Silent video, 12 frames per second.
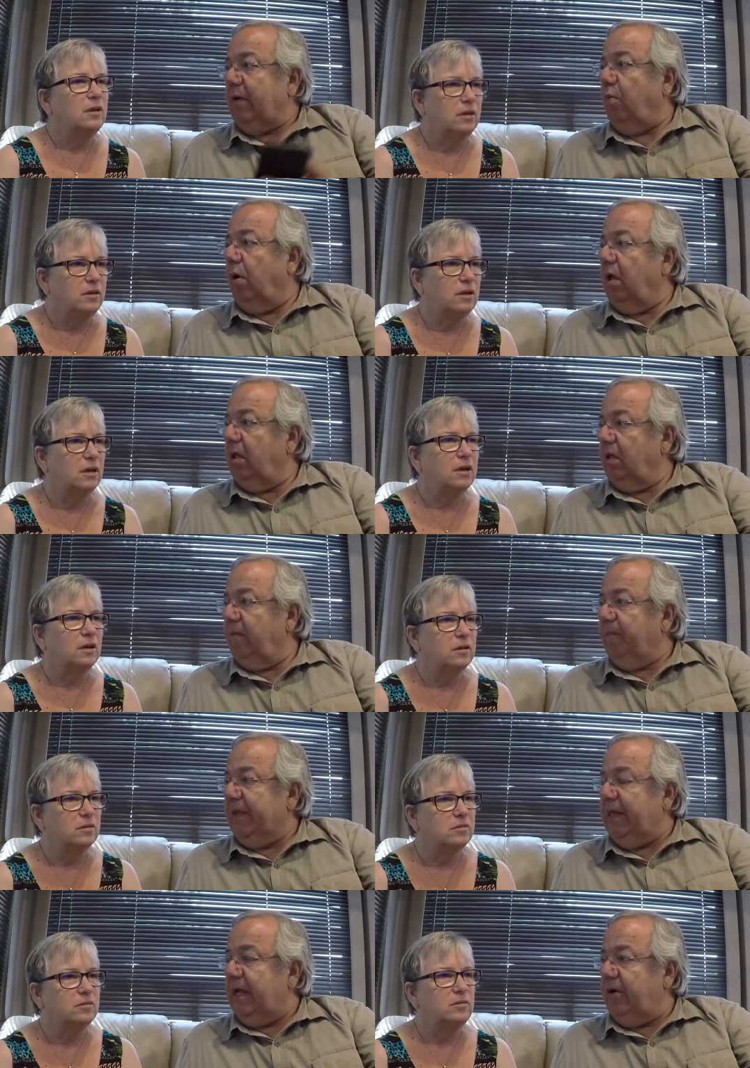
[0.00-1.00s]
Speaker 1: wall yeah.
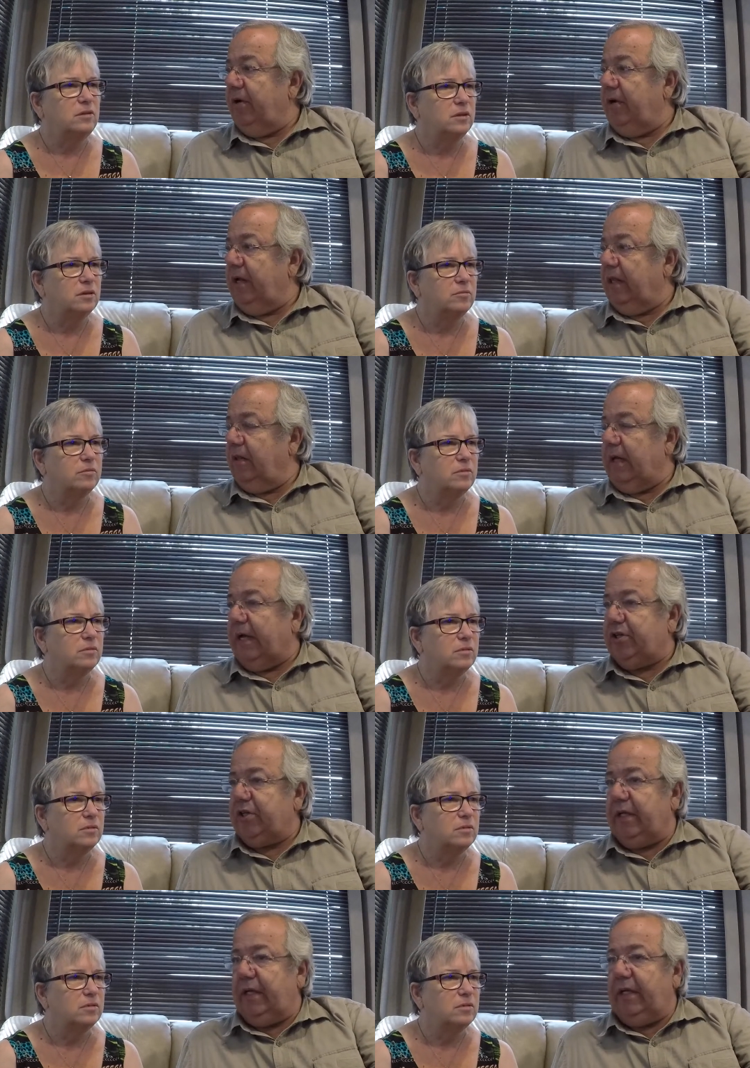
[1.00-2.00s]
in there, and it'll
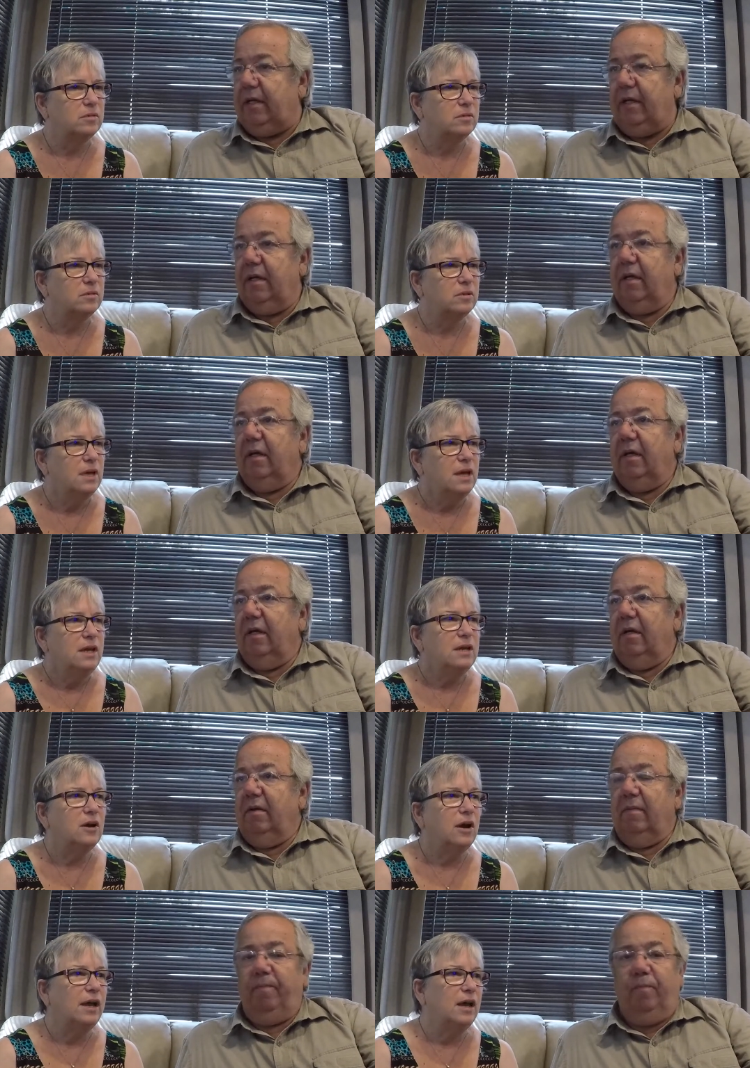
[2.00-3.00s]
actually.
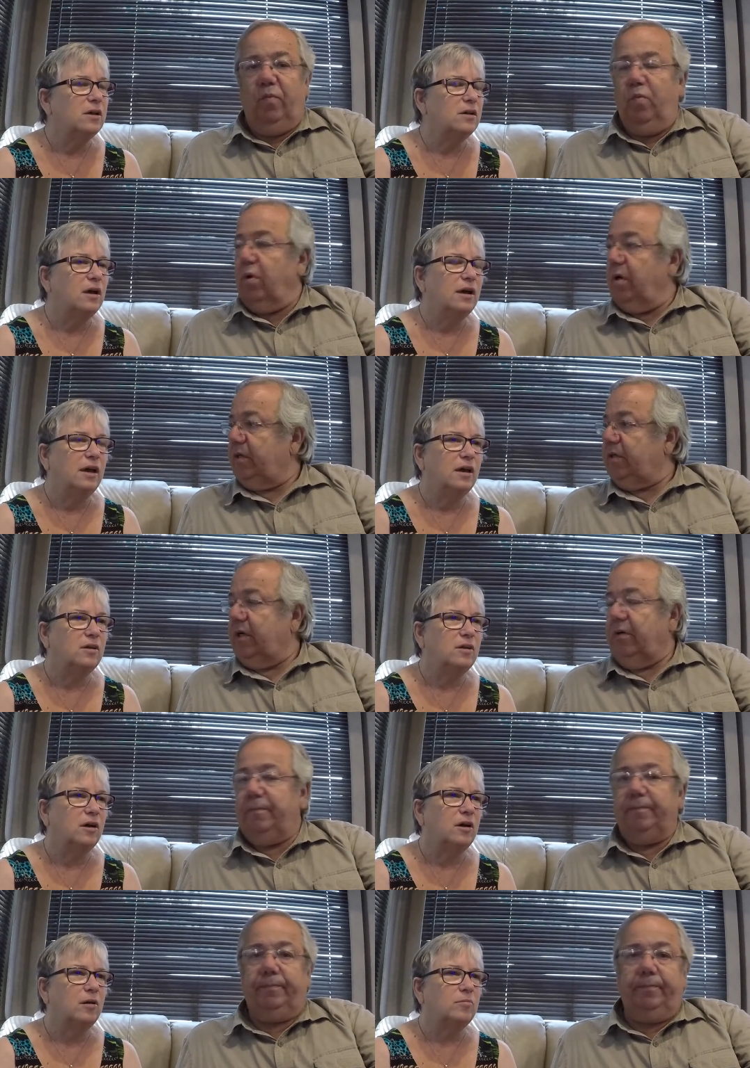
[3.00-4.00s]
Speaker 2: No, I had work, I had
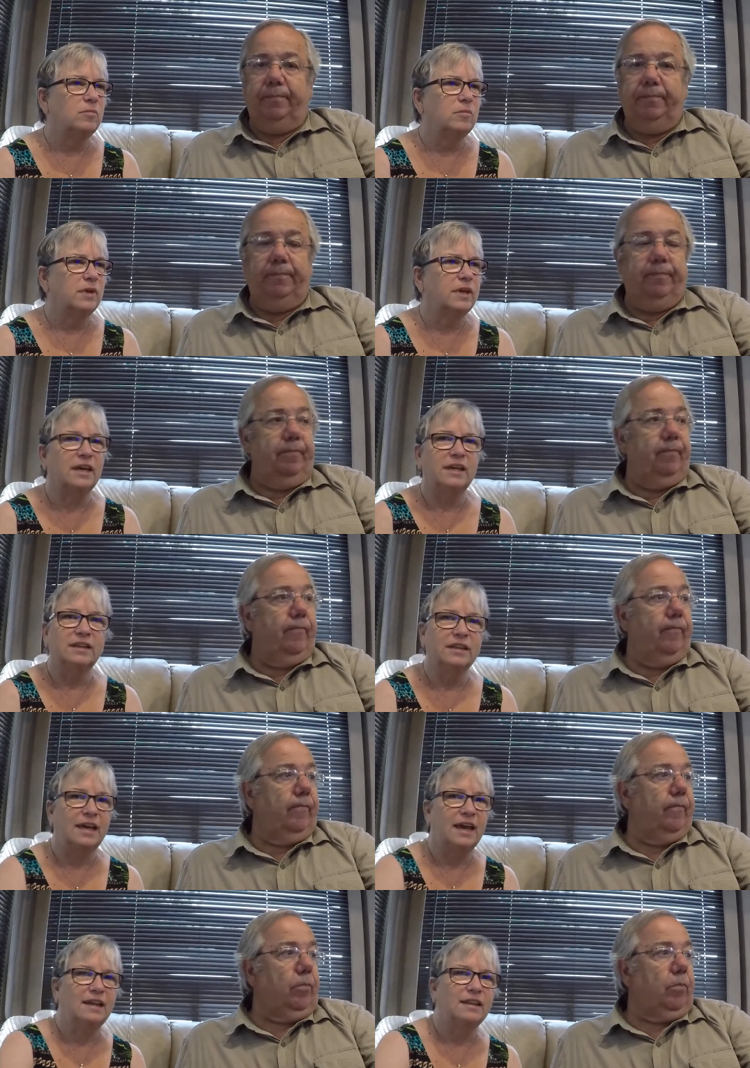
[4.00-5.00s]
so. um, again
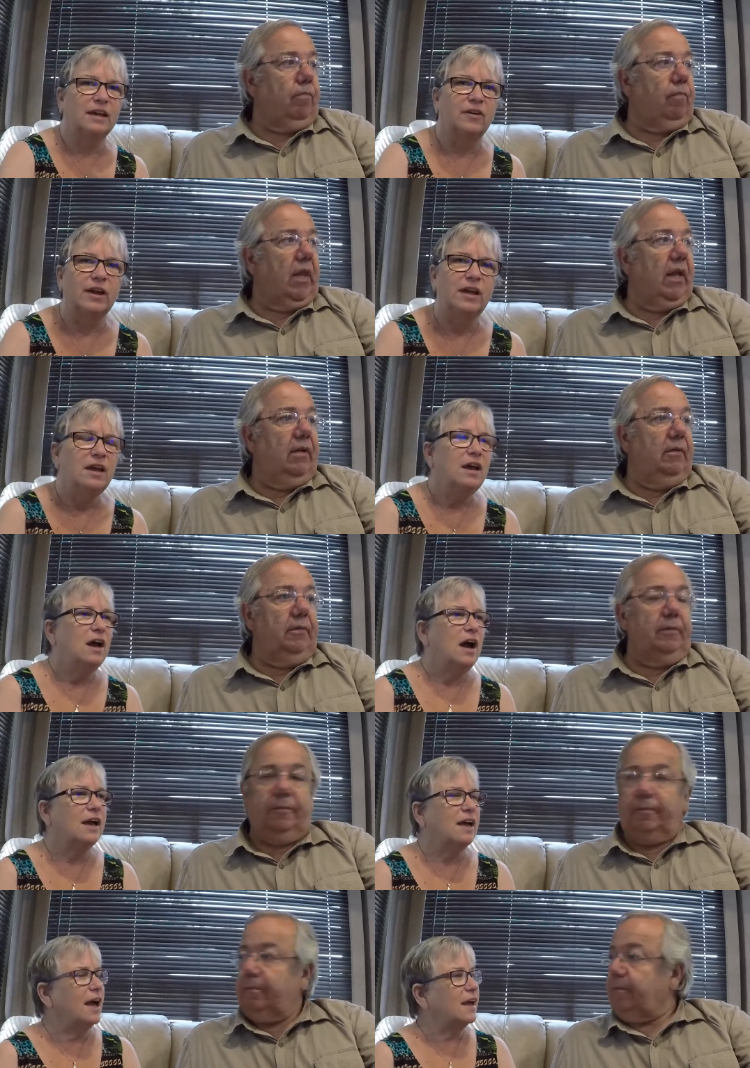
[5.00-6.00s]
Leanne and Larry.
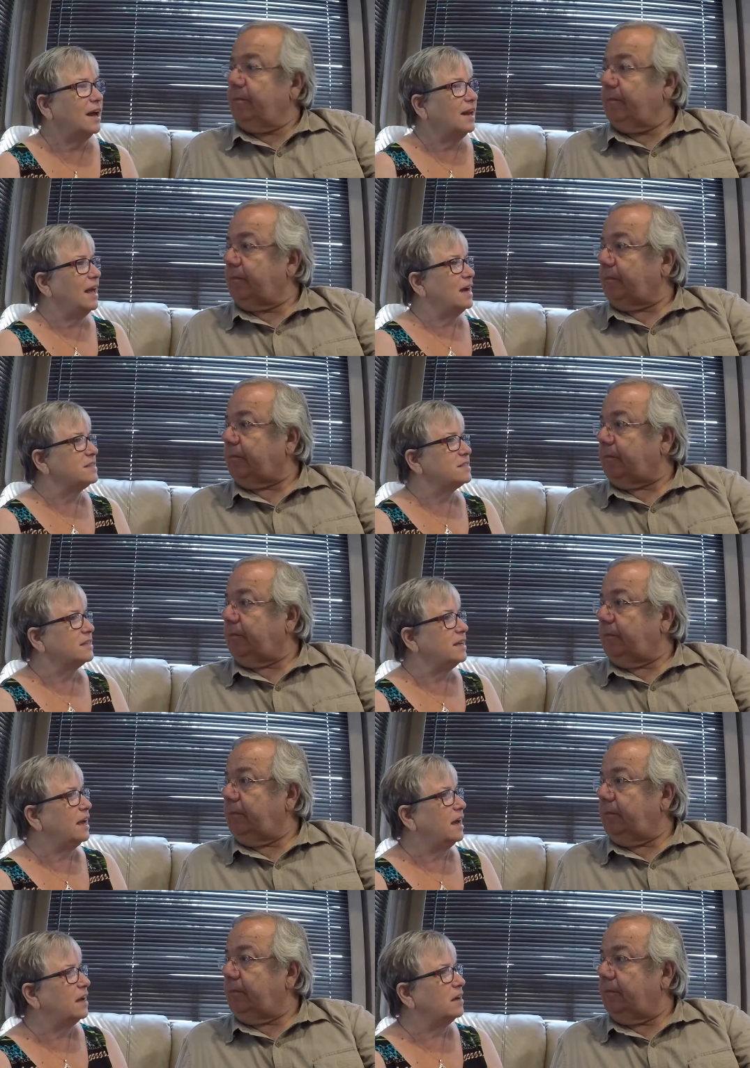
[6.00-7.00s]
I, I kind of asked
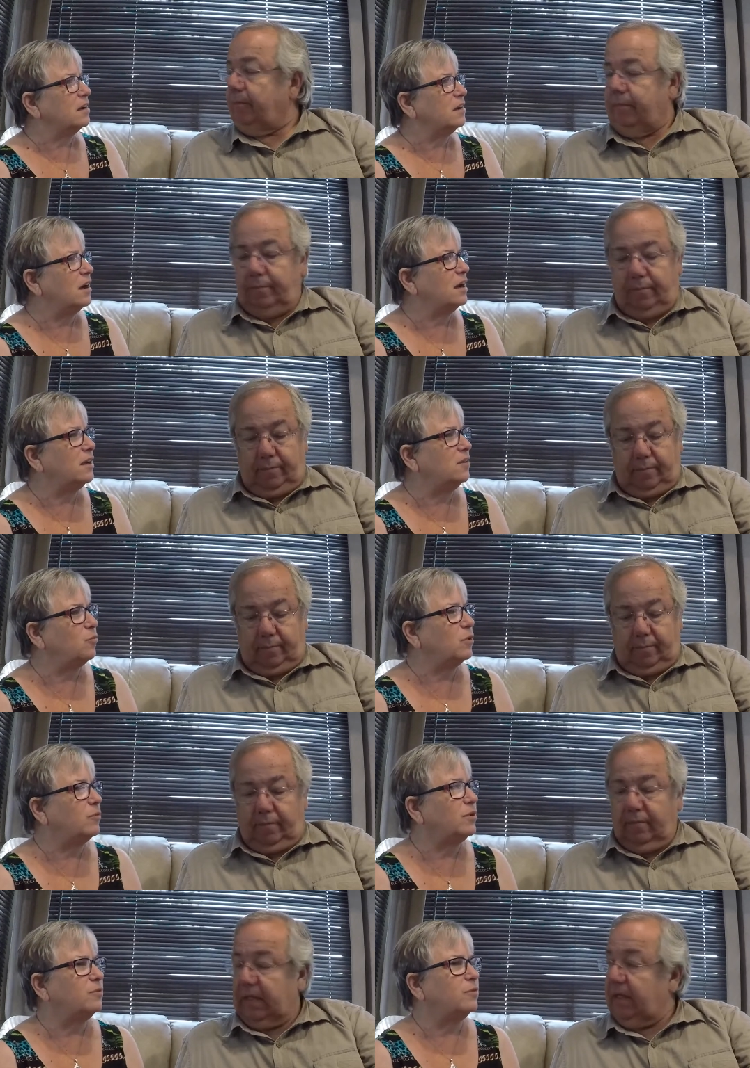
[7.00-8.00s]
Leanne I
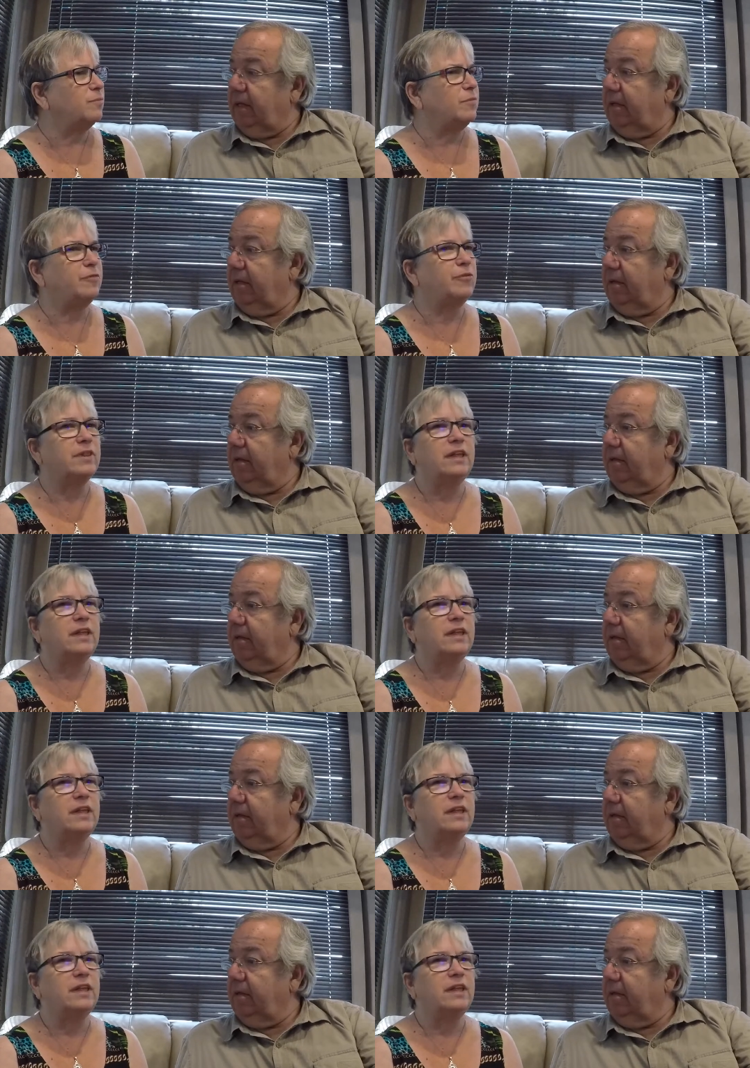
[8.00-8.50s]
when we, before they